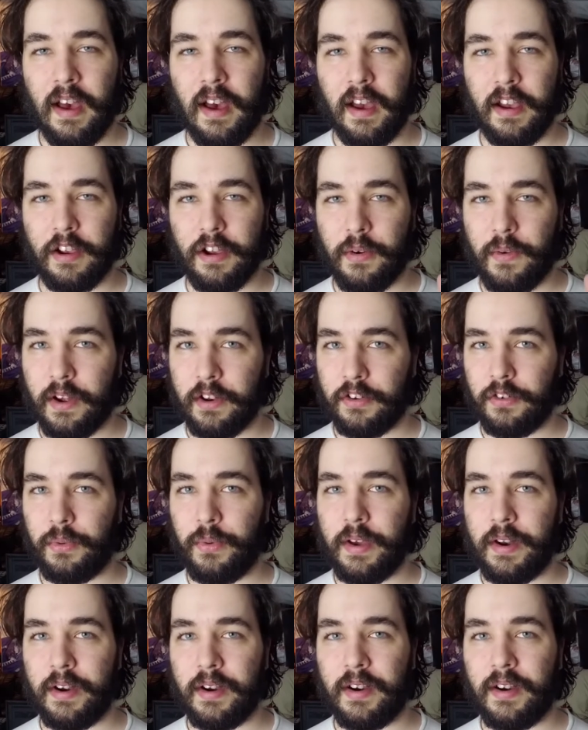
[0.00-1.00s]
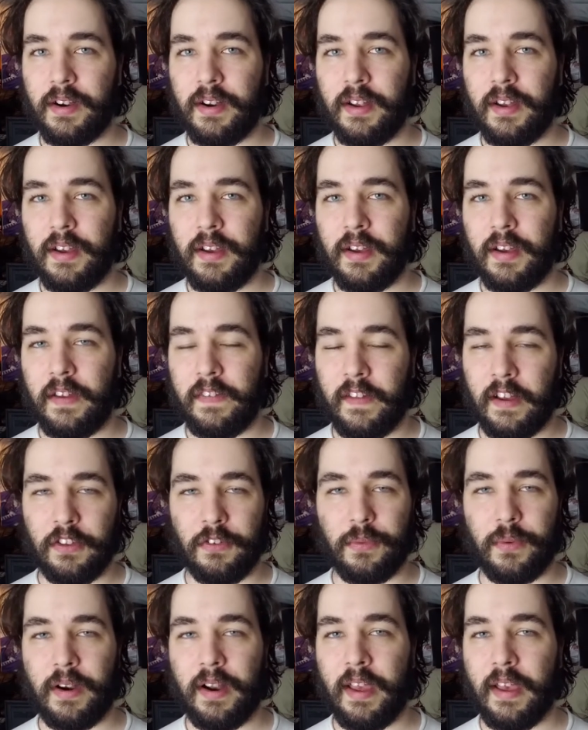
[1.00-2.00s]
I go on Twitter, and
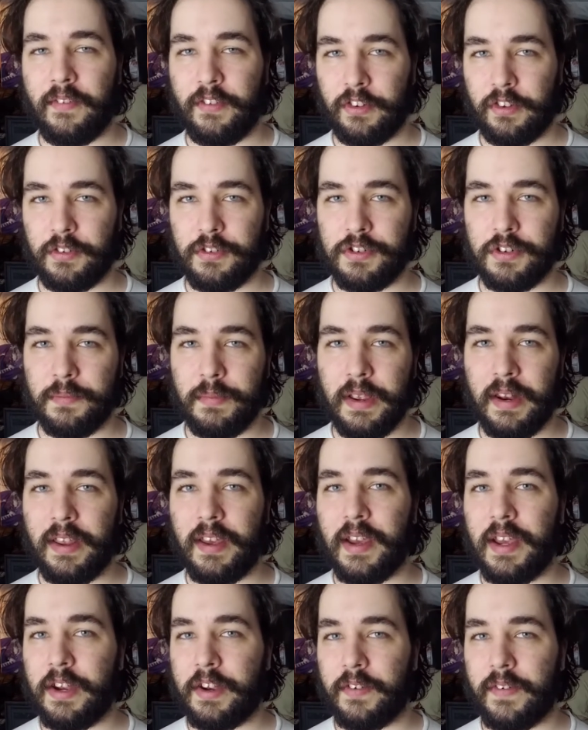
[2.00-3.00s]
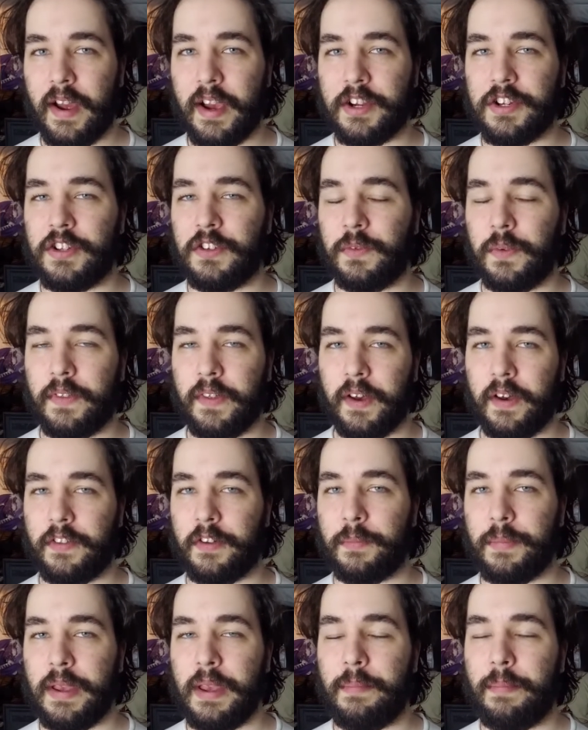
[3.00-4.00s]
that's where I have social media interactions with
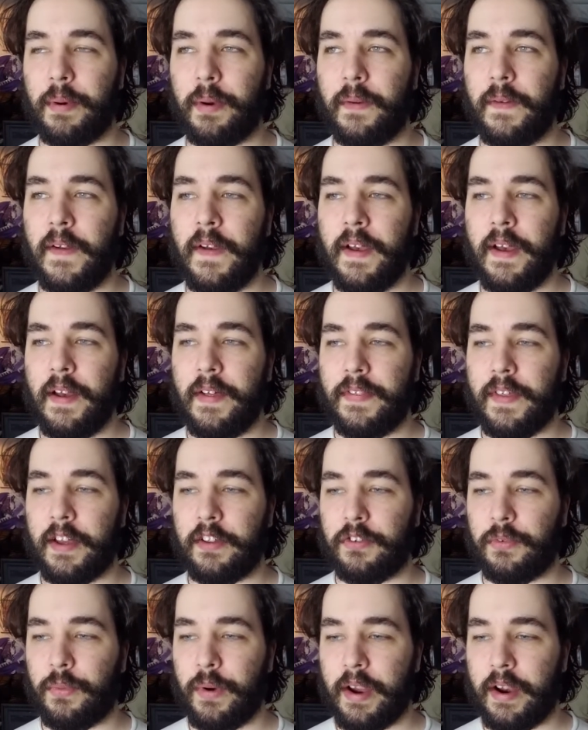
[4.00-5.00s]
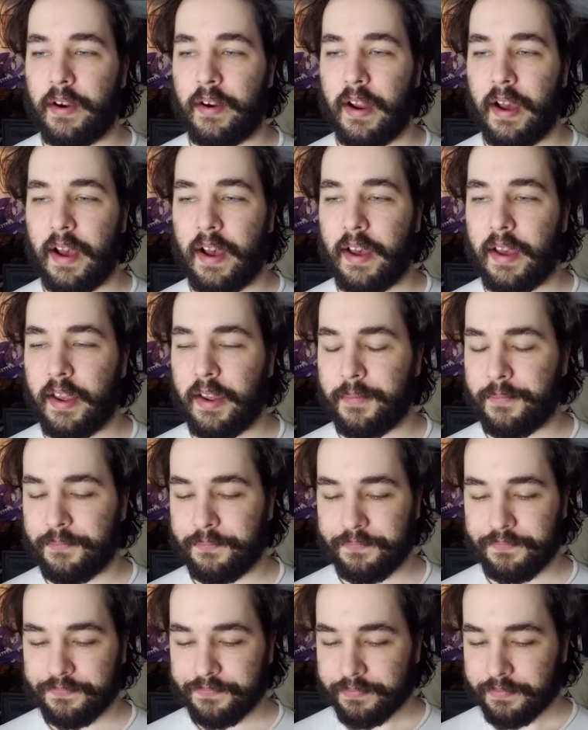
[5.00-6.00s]
other people. That's where I,
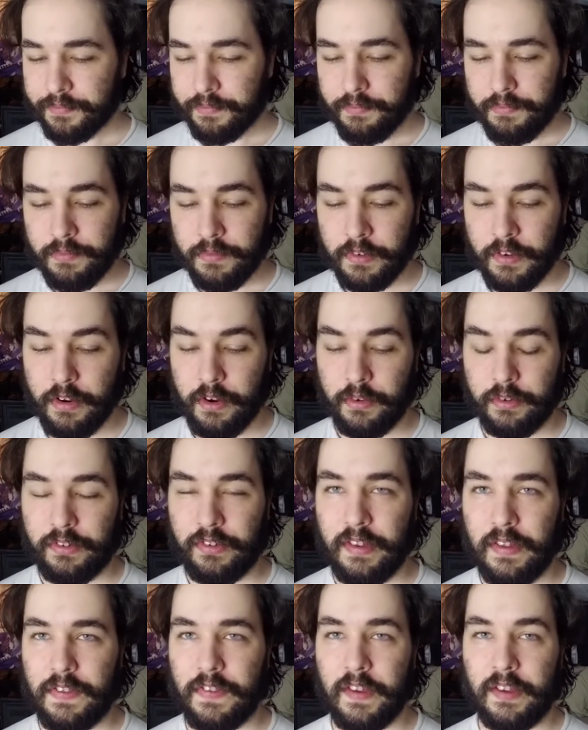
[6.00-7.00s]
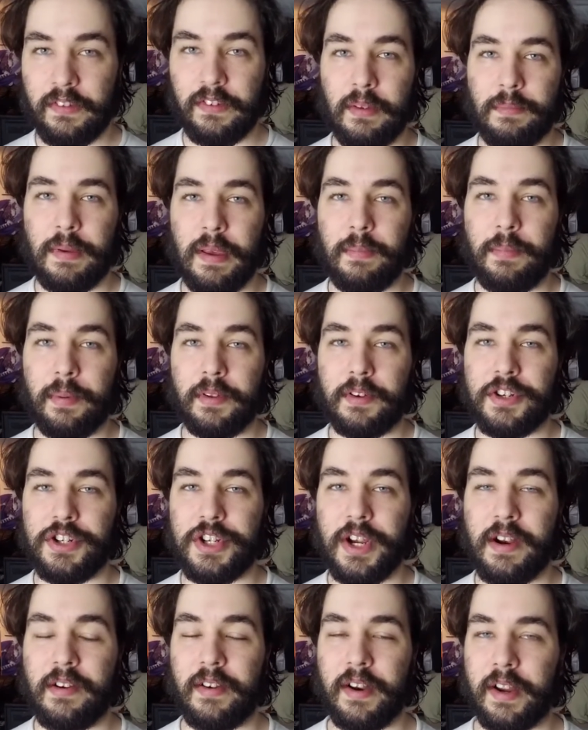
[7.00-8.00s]
see things that people are
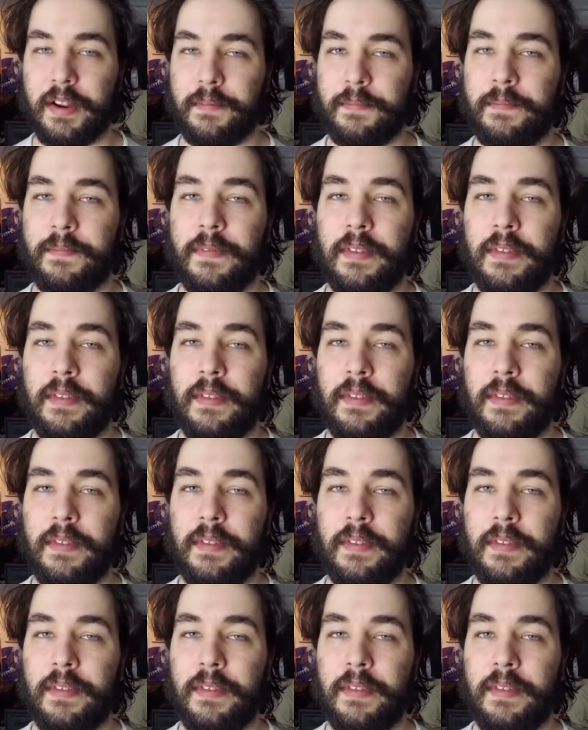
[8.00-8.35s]
sharing.